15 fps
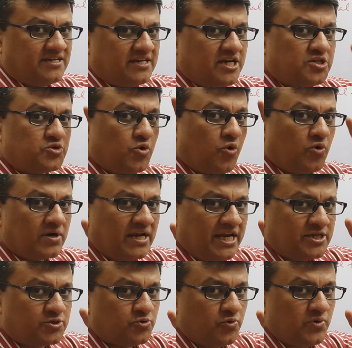It's
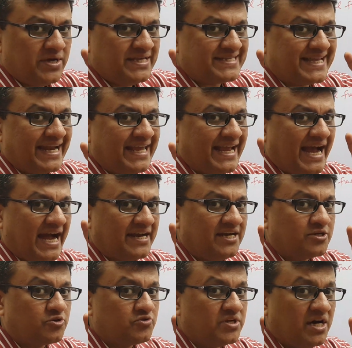only 2 is getting
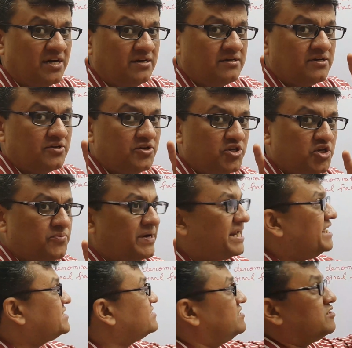added to the
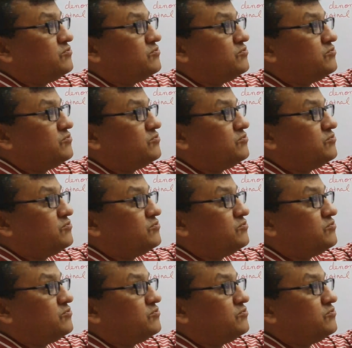numerator.